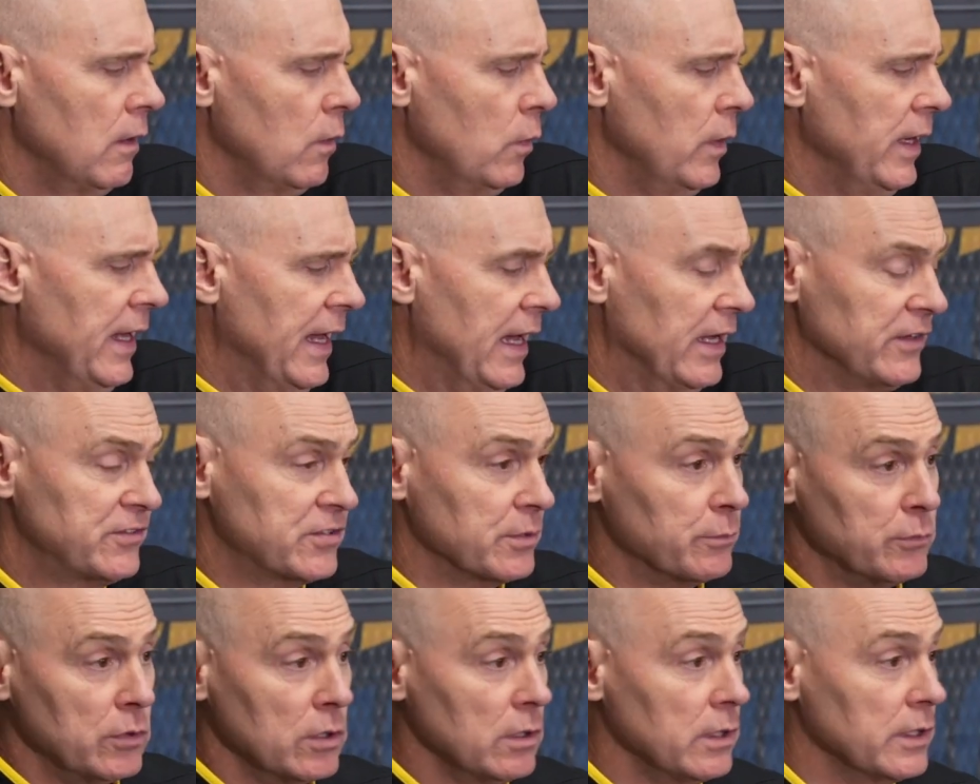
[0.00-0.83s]
we had
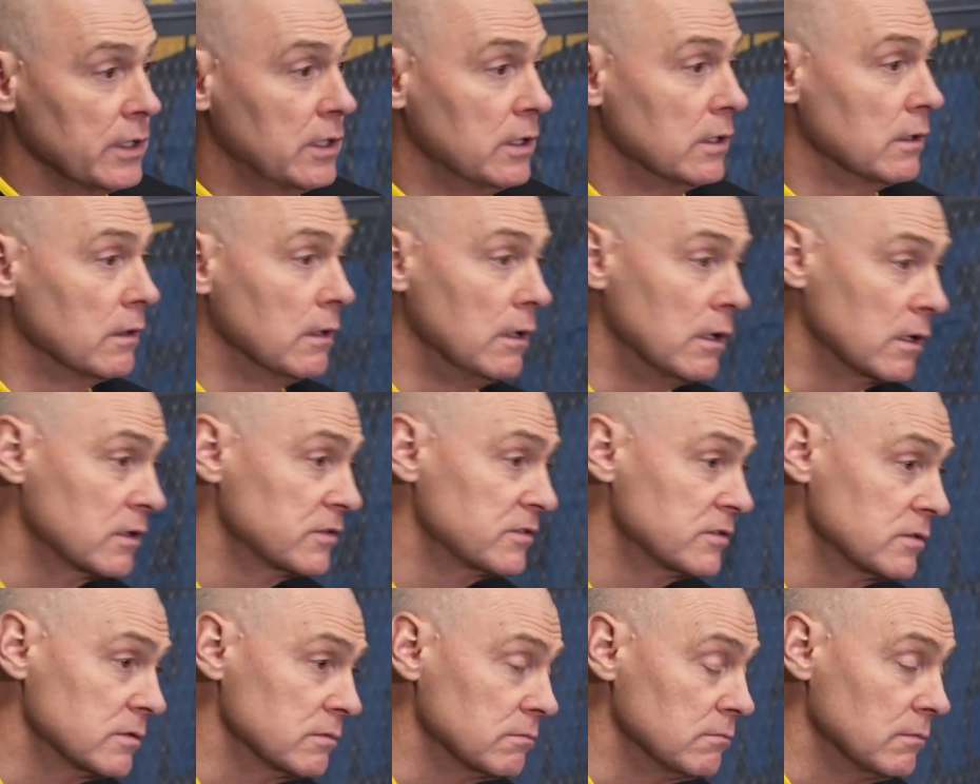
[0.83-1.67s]
some really good
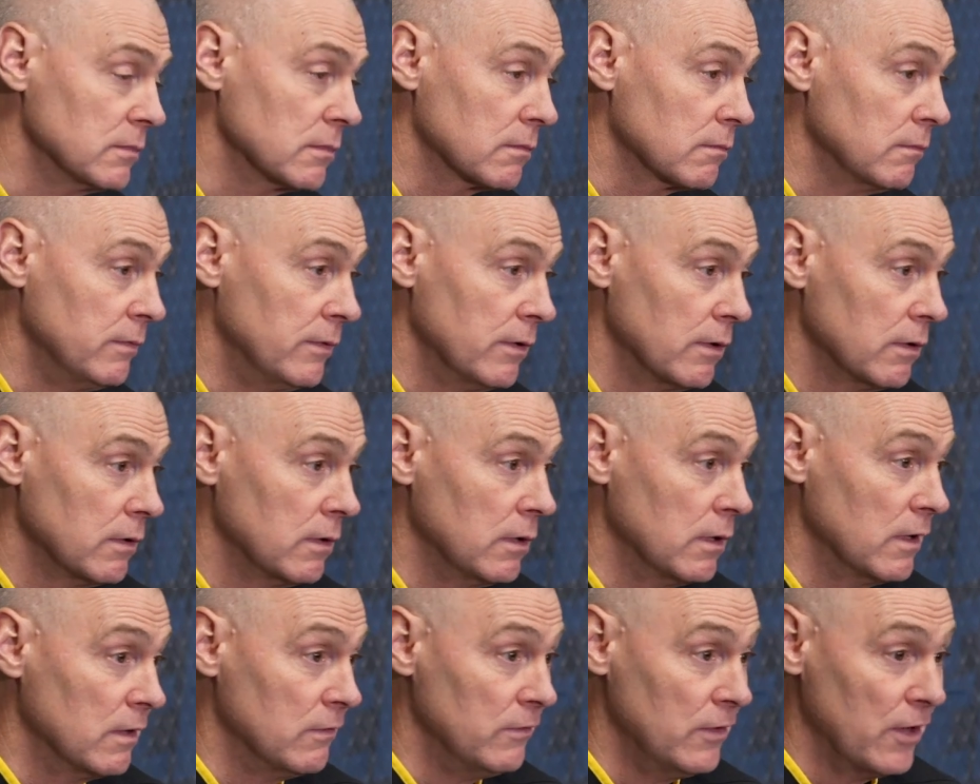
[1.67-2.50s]
looks.
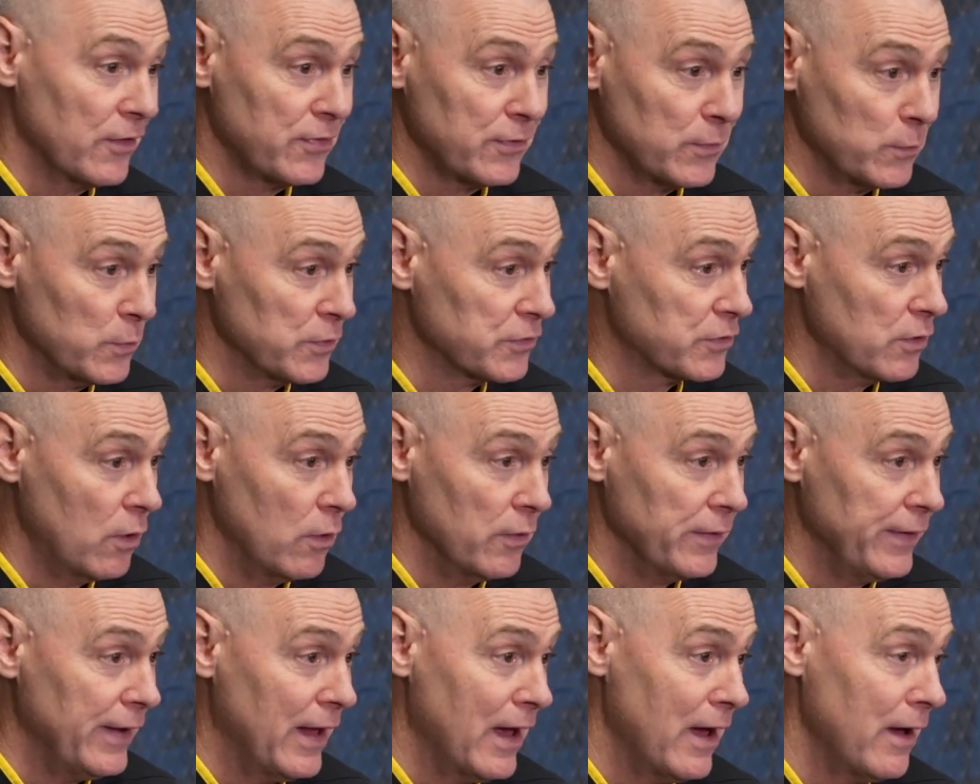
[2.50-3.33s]
Nothing was
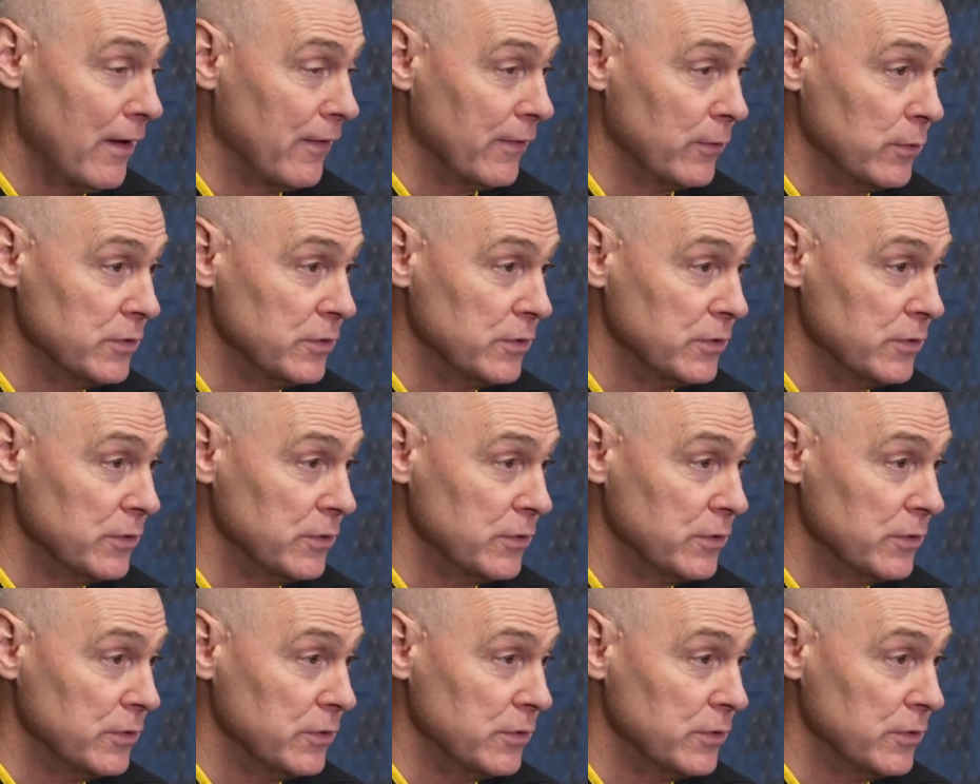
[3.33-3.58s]
going down.